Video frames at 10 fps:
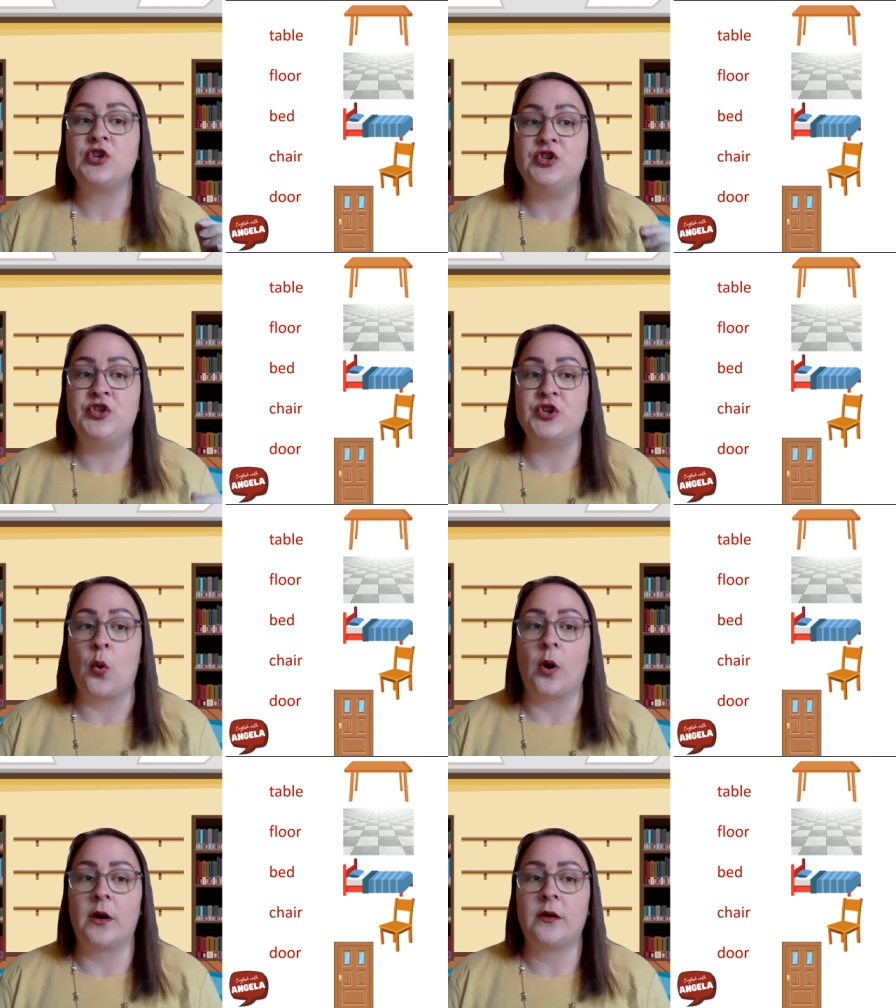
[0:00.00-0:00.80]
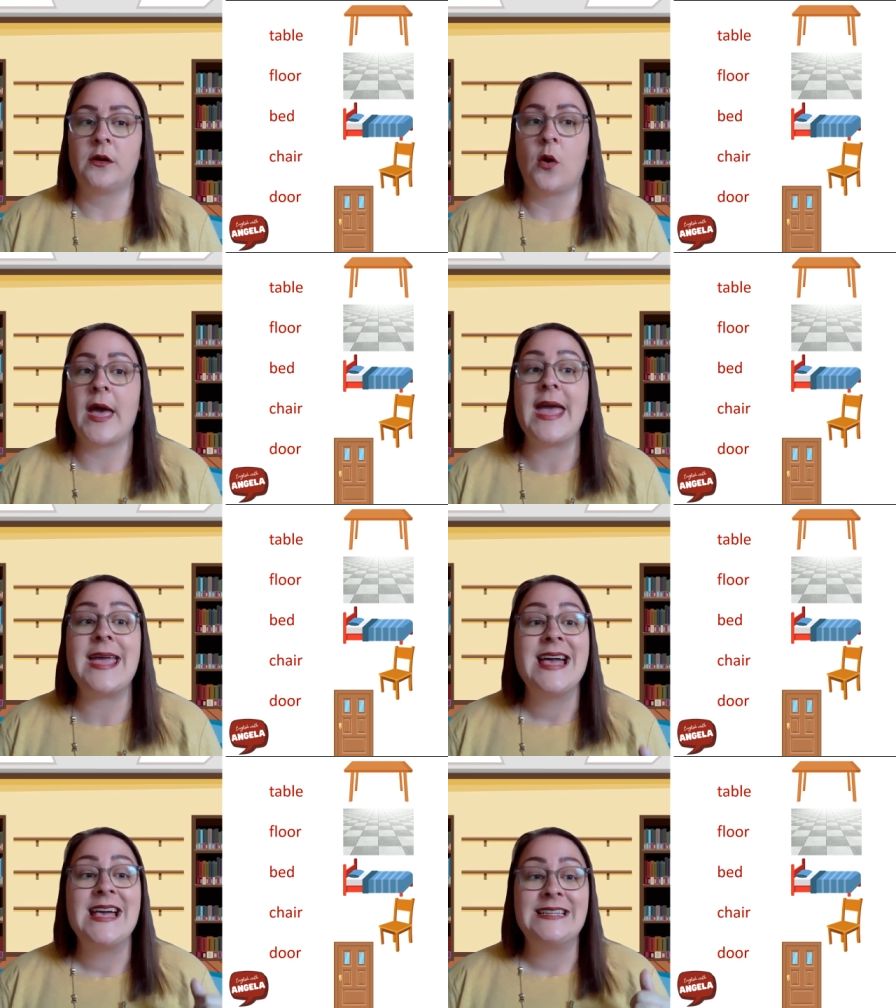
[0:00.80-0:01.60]
door.
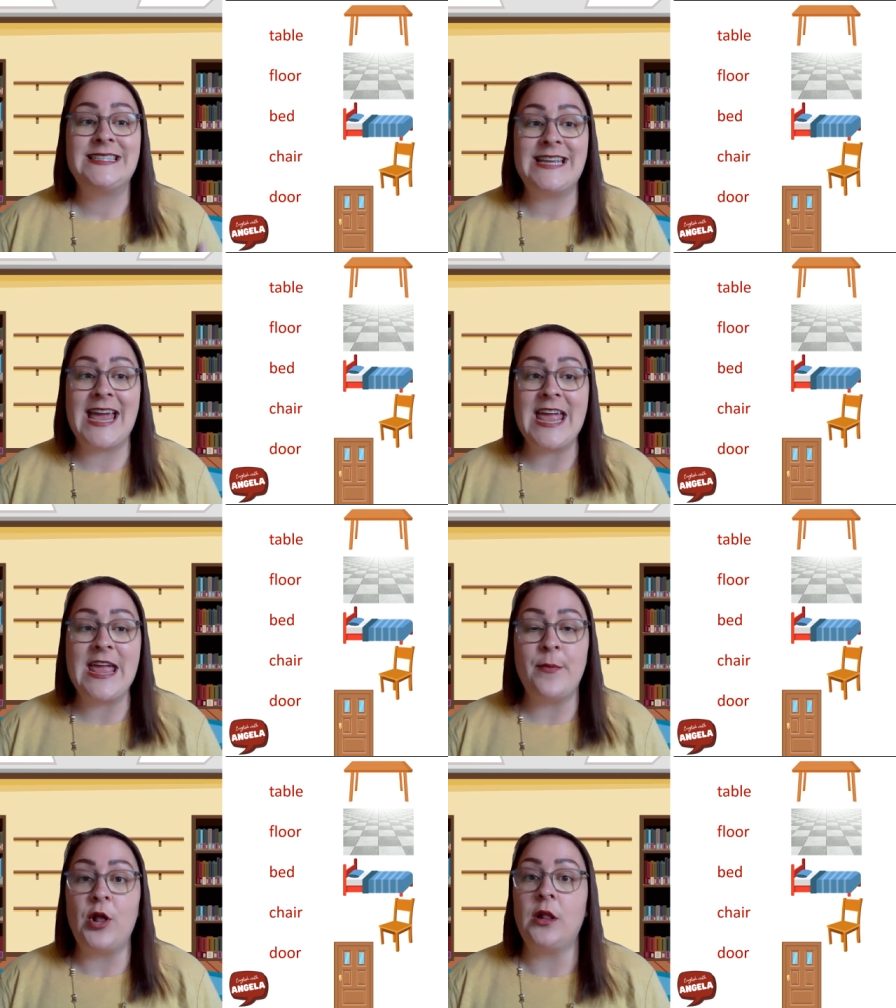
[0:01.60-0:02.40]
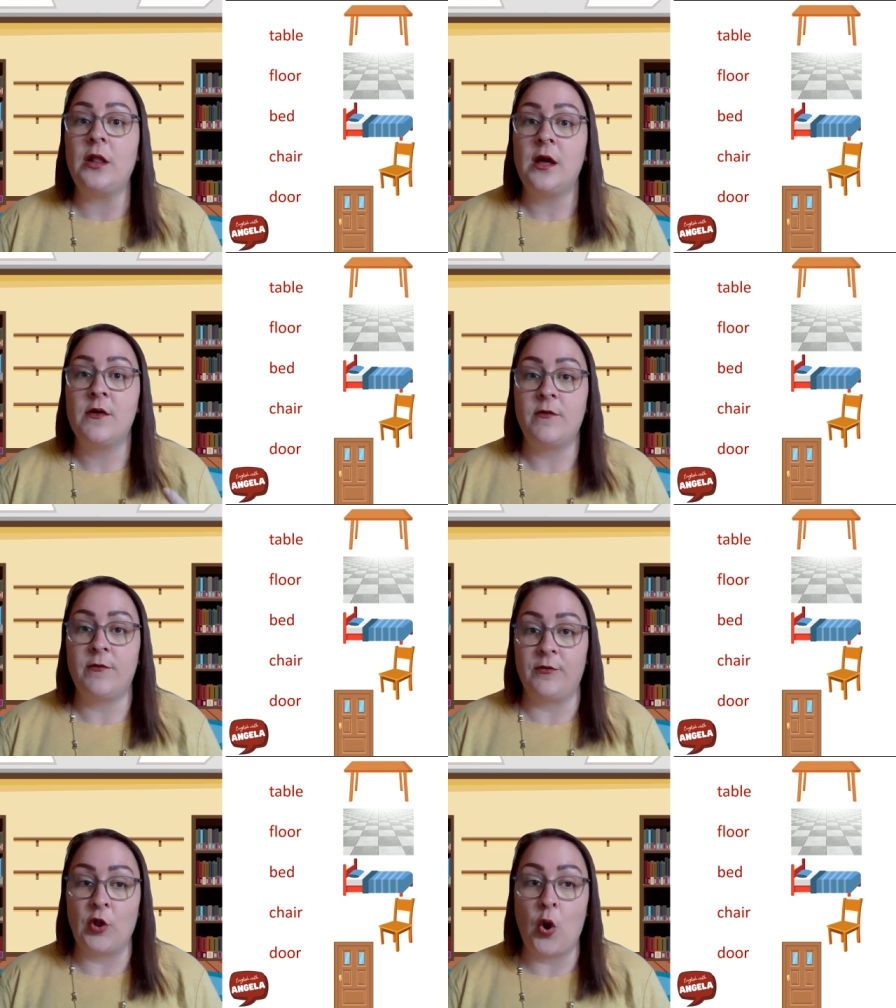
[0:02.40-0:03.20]
Okay? Table,
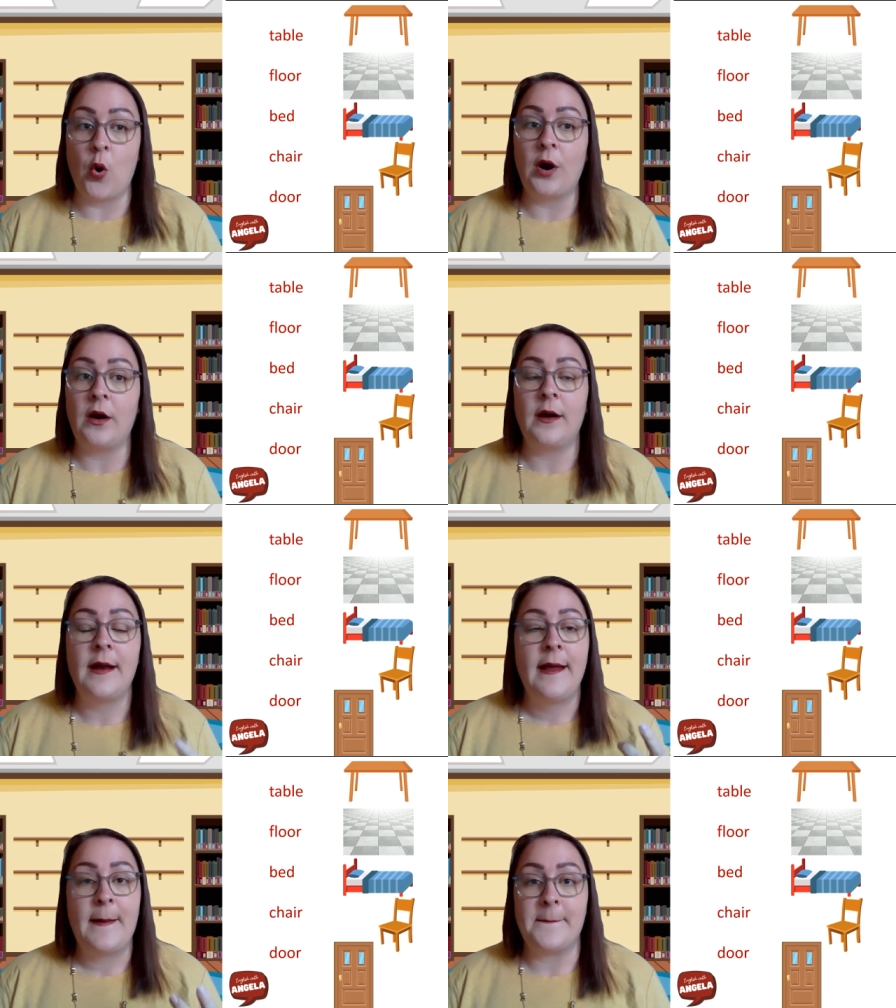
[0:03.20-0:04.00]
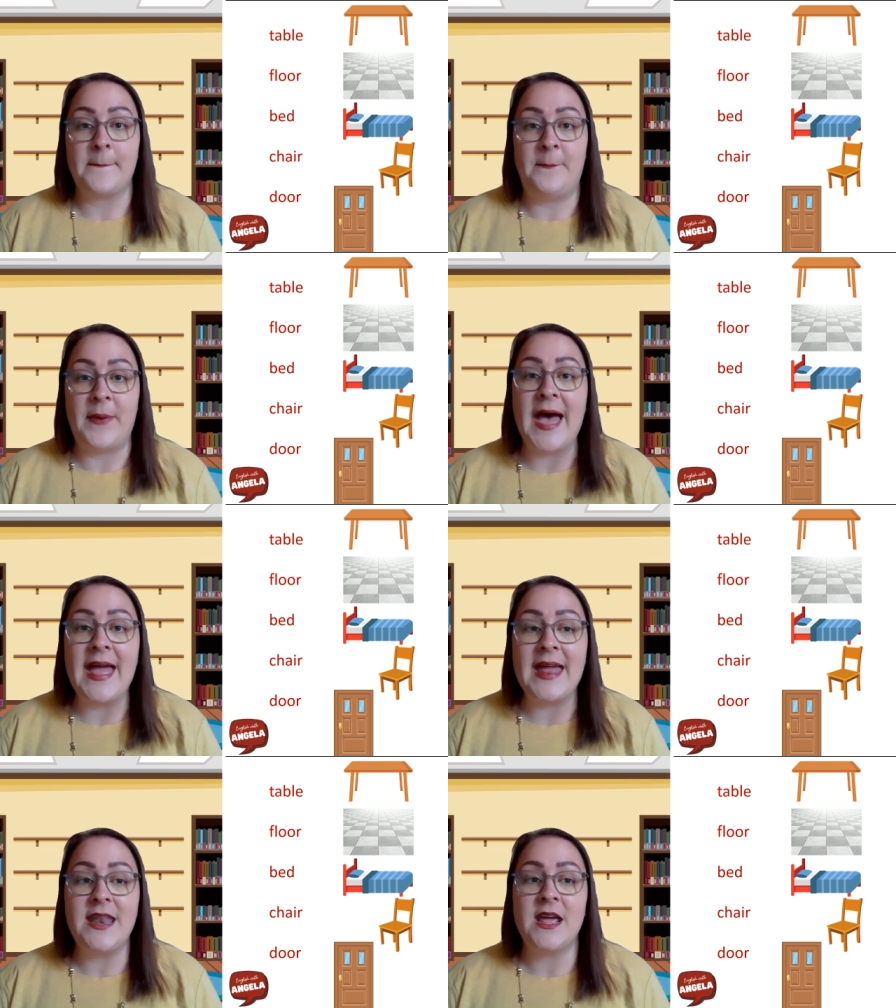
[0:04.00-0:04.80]
floor,
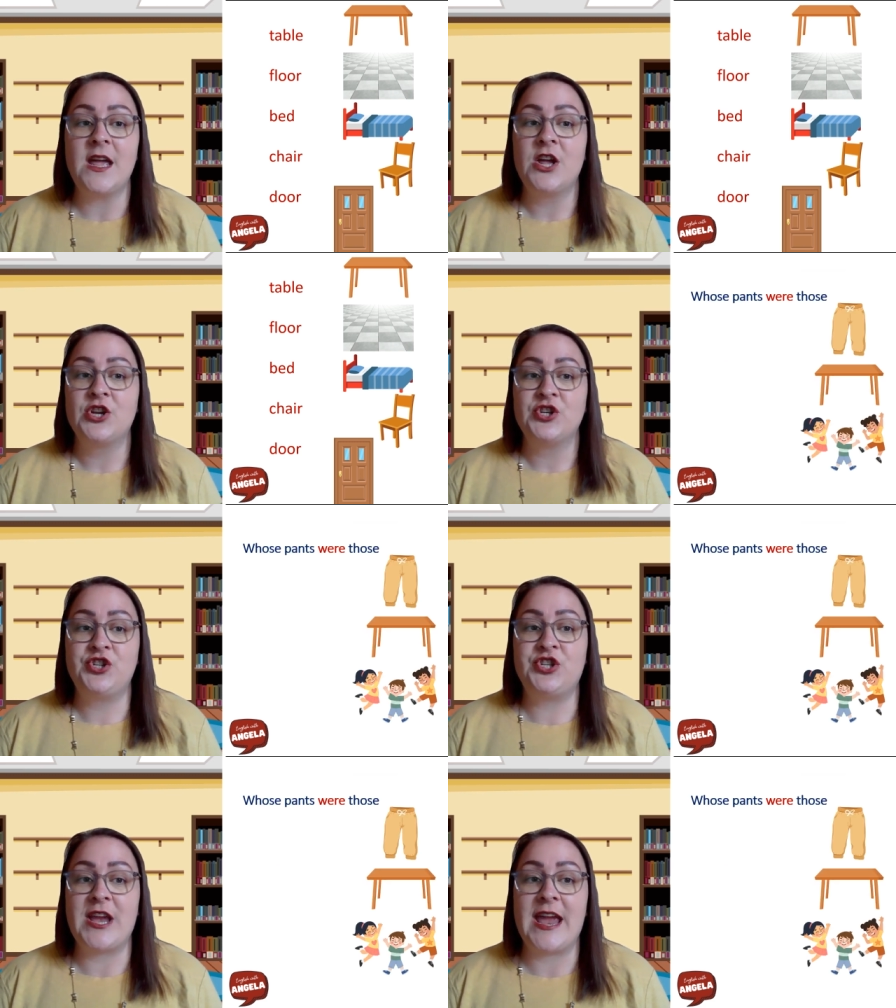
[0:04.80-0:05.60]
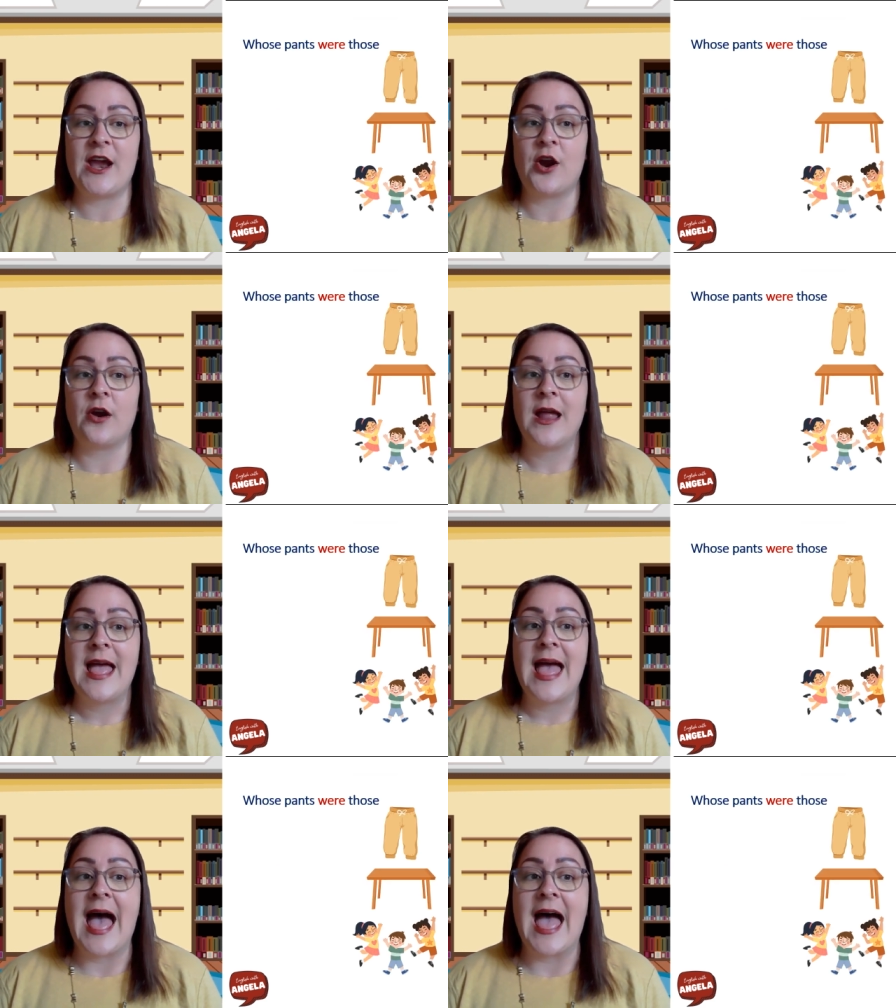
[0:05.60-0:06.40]
bed, chair,
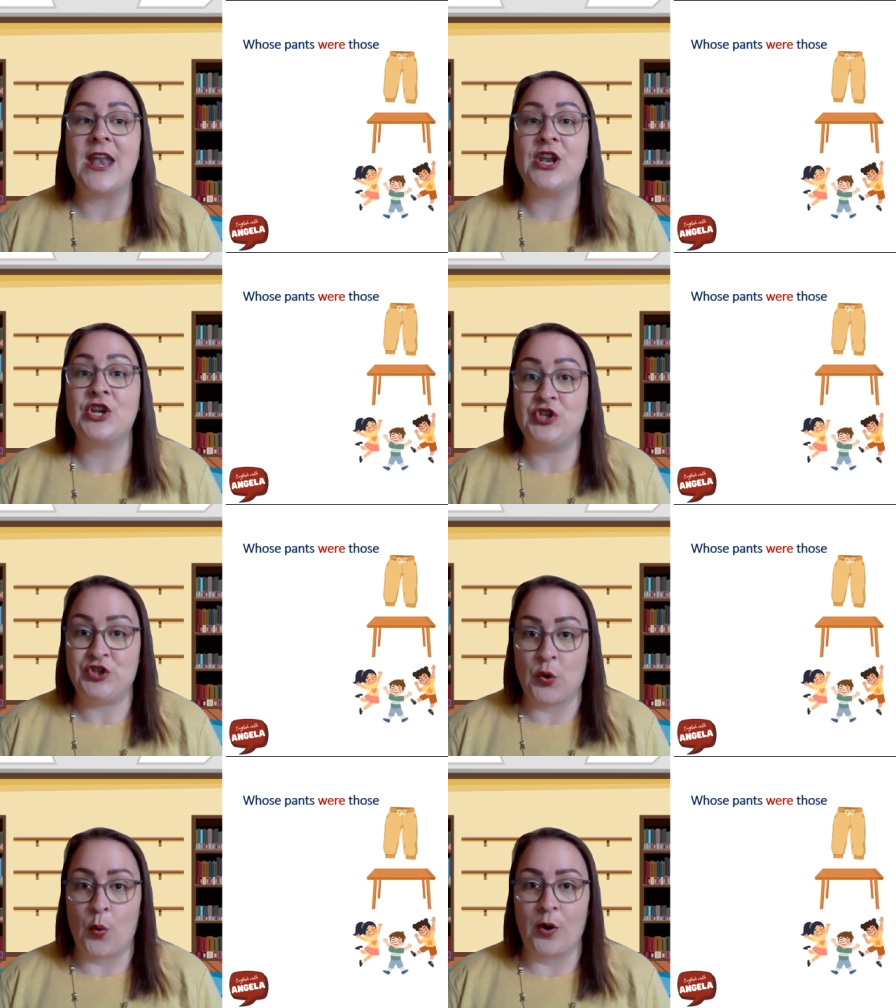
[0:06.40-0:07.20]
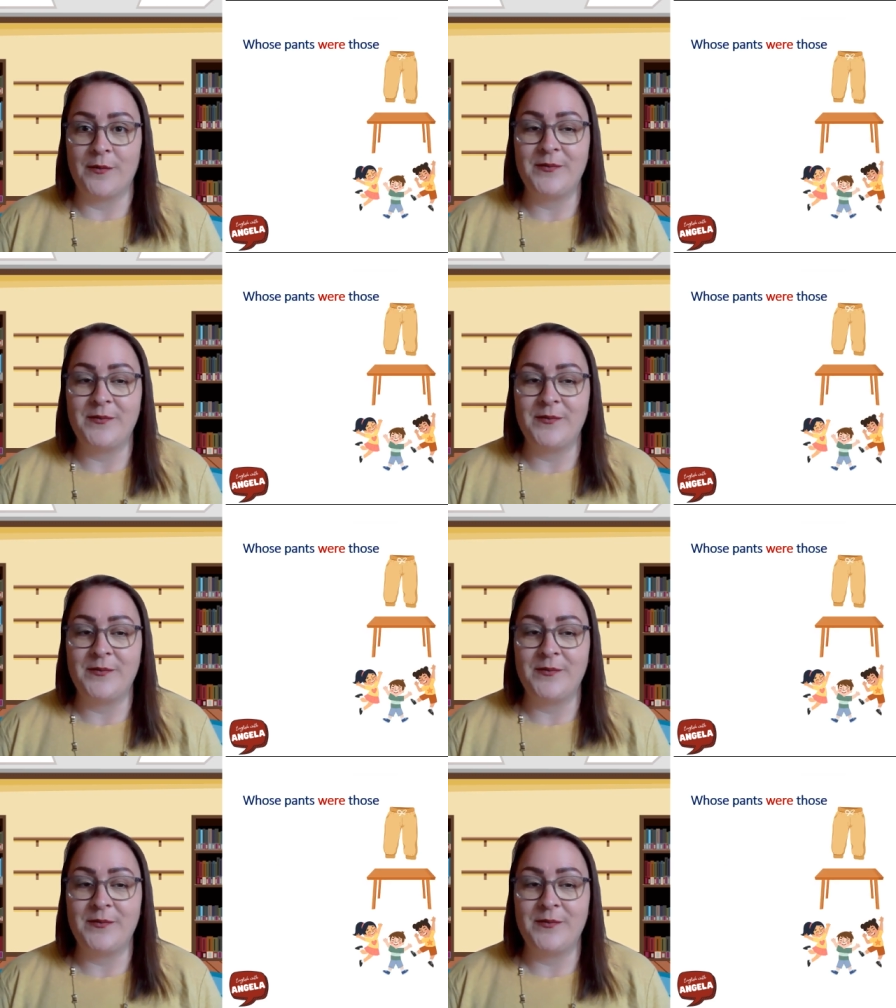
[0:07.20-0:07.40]
and door.